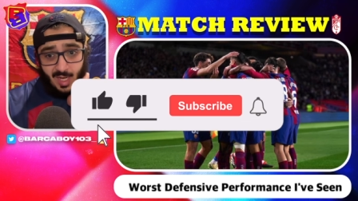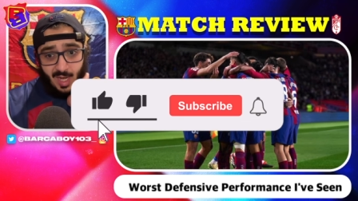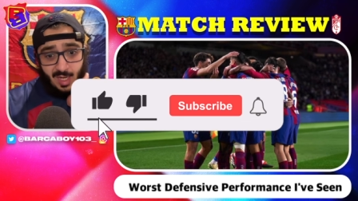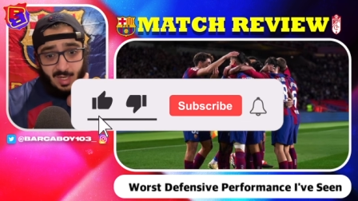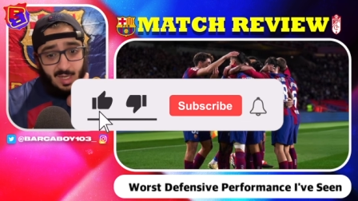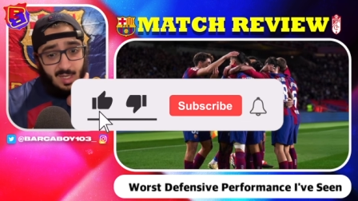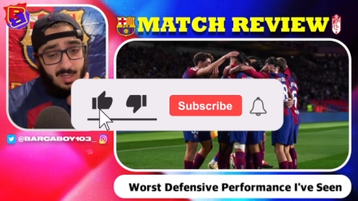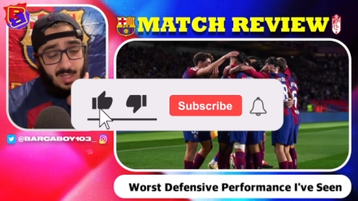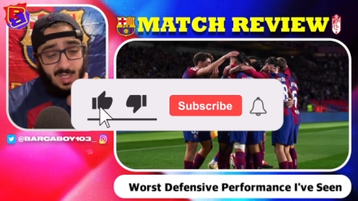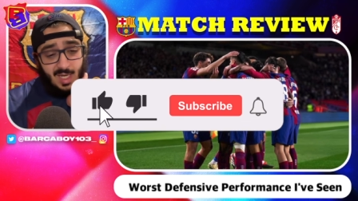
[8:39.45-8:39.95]
I
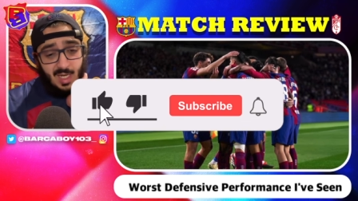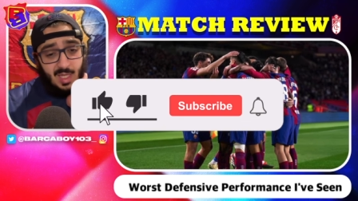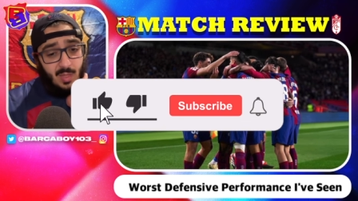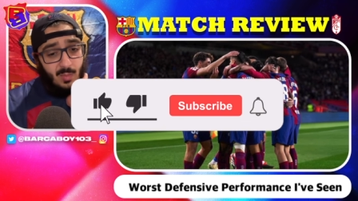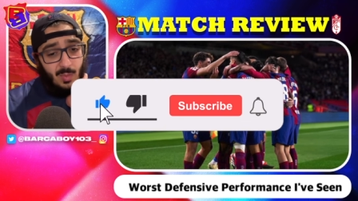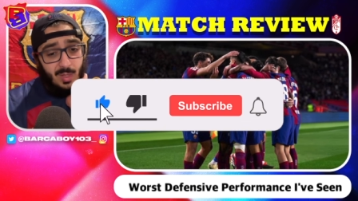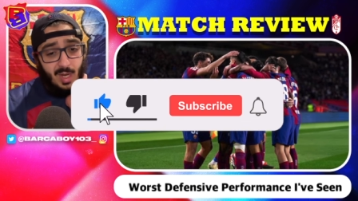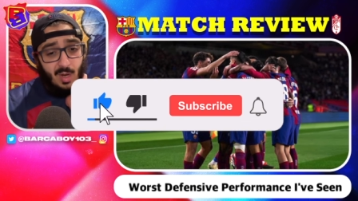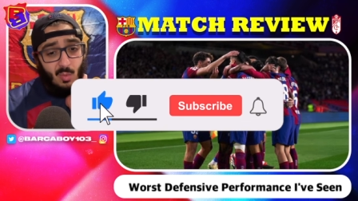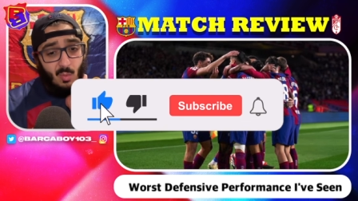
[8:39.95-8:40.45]
didn't think
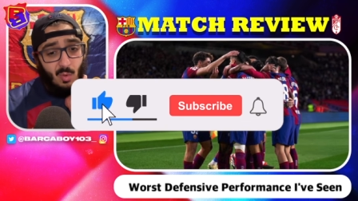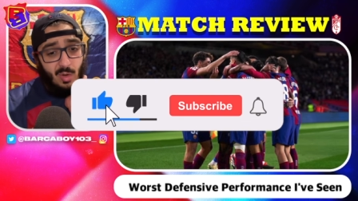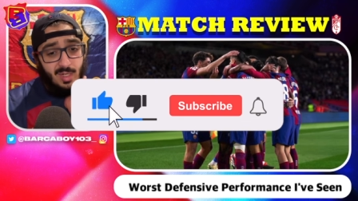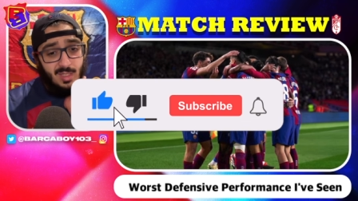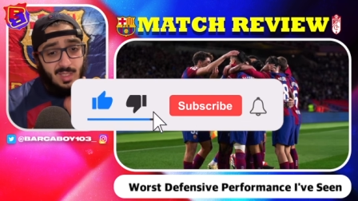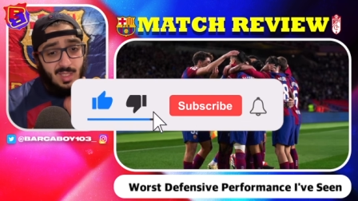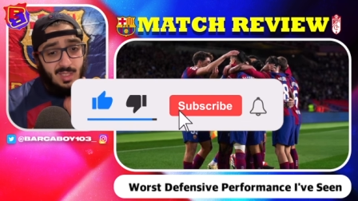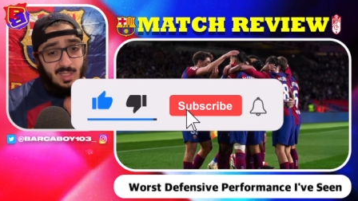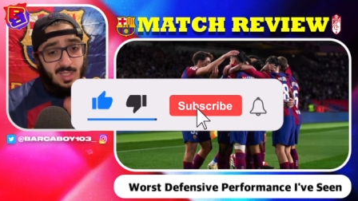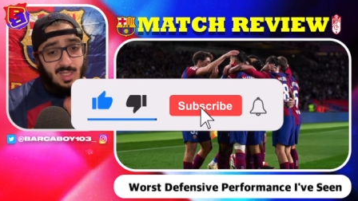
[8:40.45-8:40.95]
anything would get
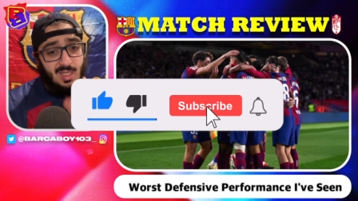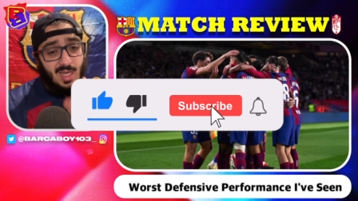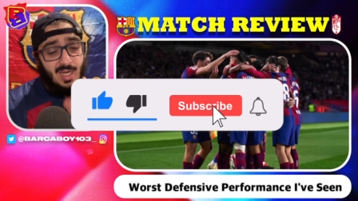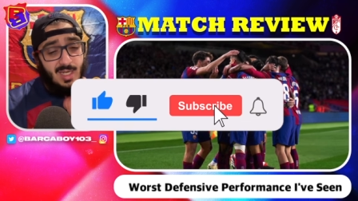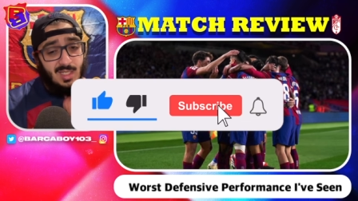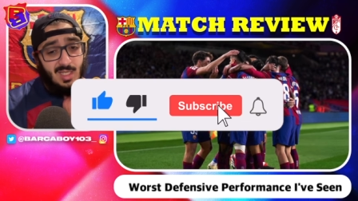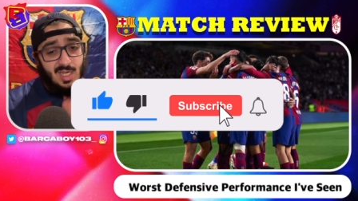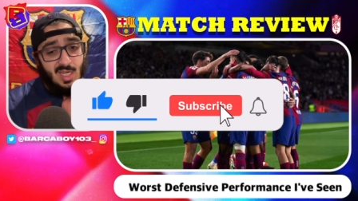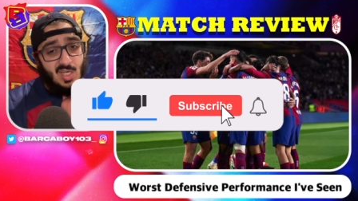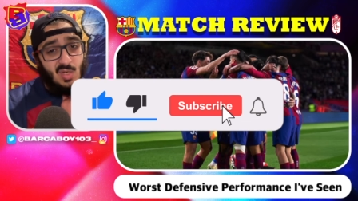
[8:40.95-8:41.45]
worse than the
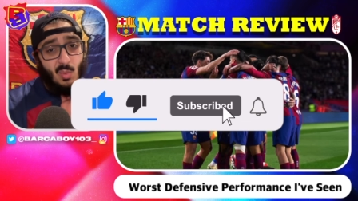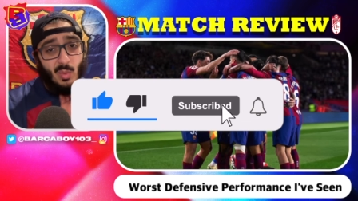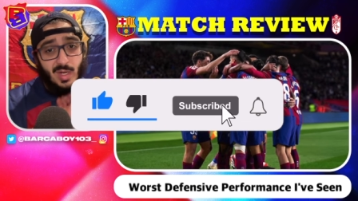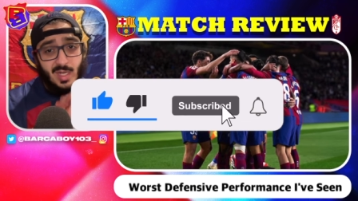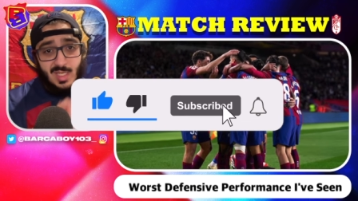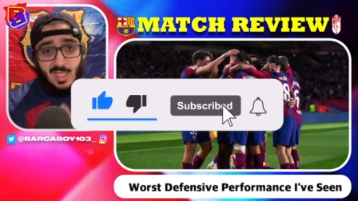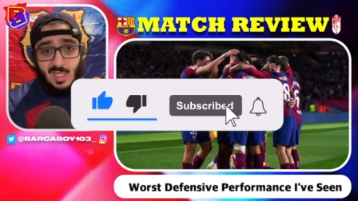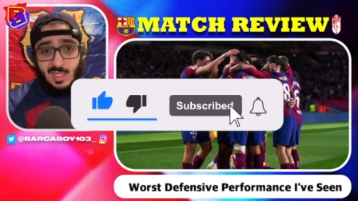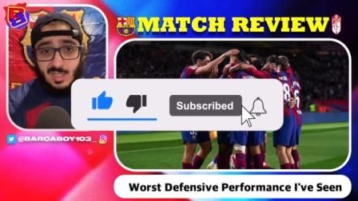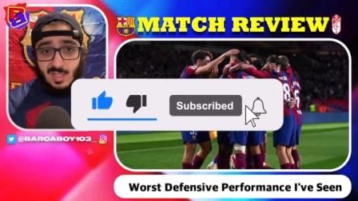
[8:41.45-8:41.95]

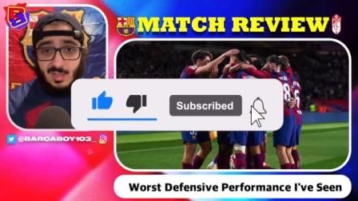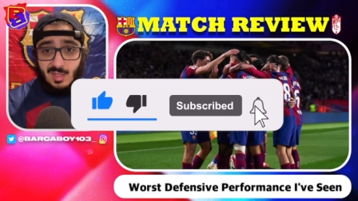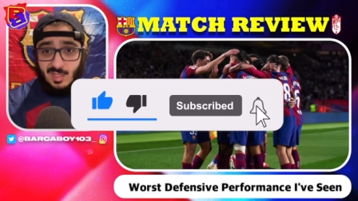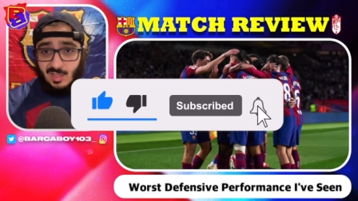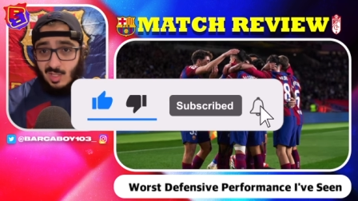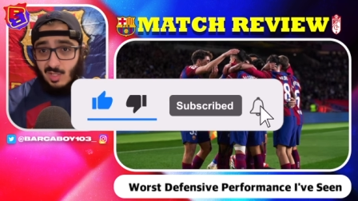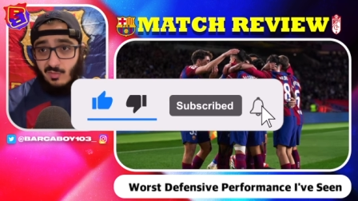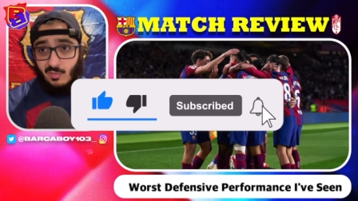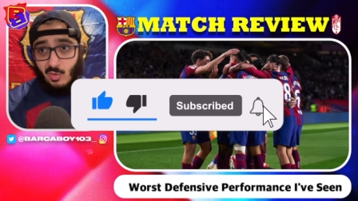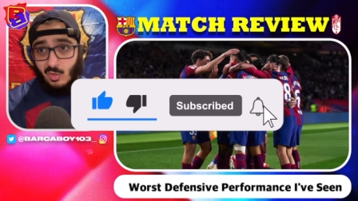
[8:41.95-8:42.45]
1920 season
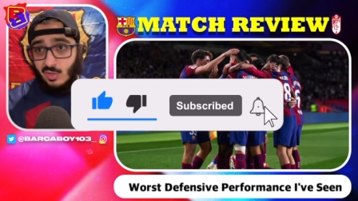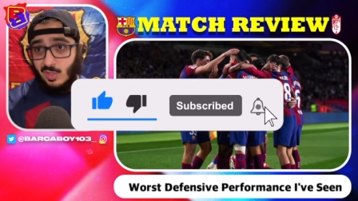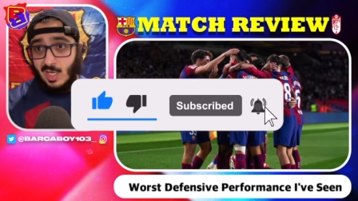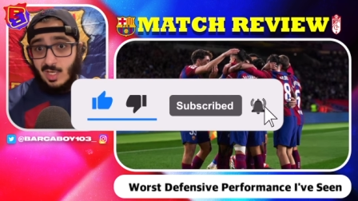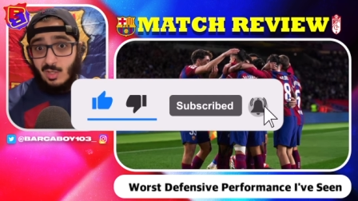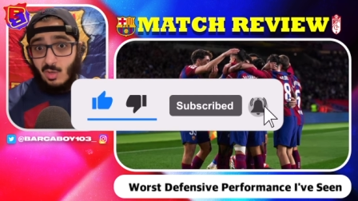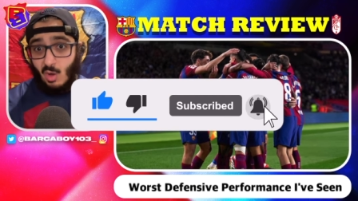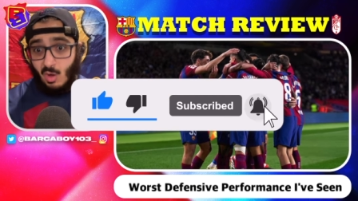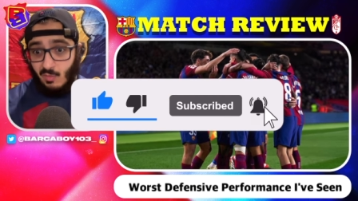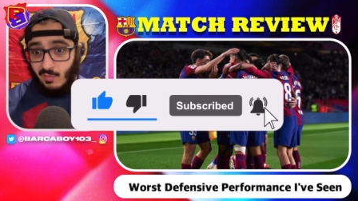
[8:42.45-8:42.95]
because, of course, you
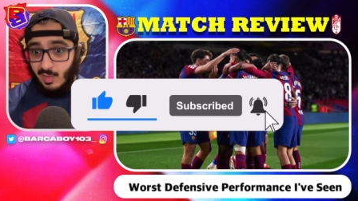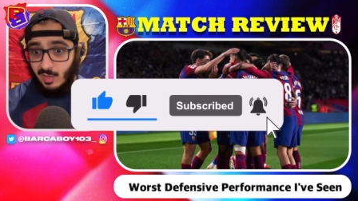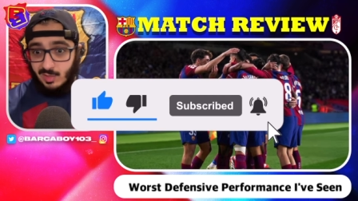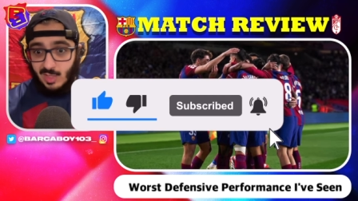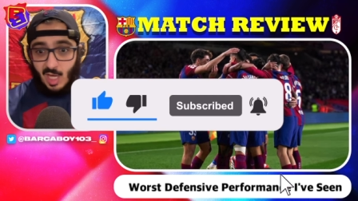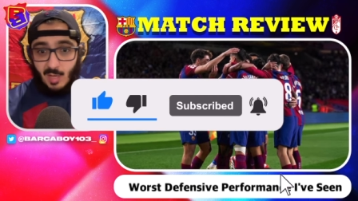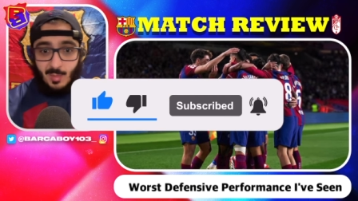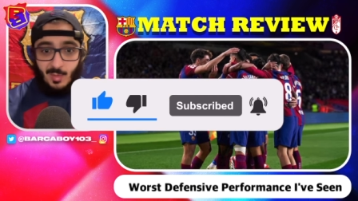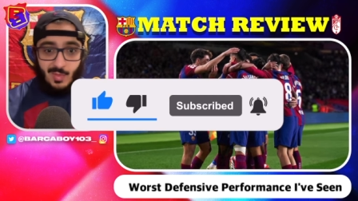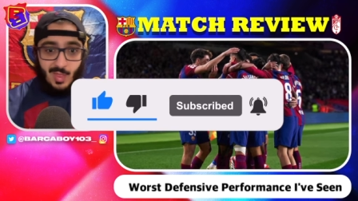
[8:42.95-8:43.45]
had COVID on
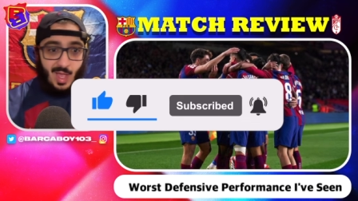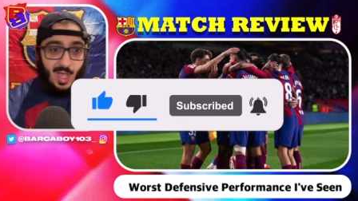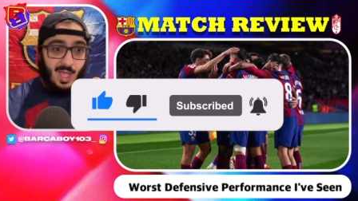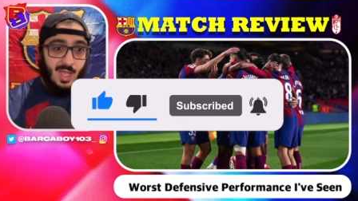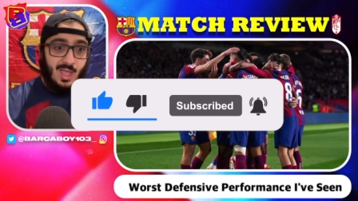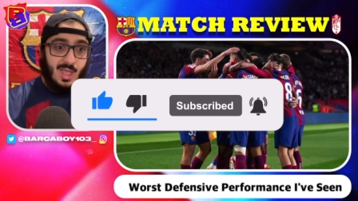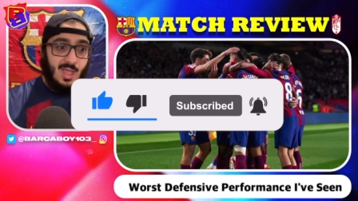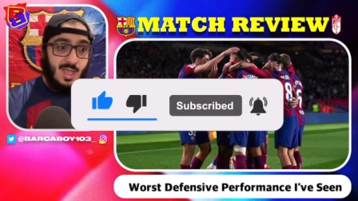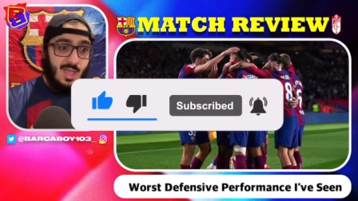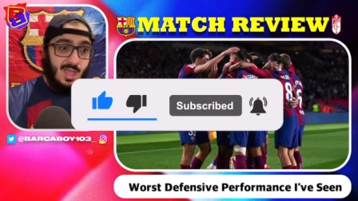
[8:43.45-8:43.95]
top of that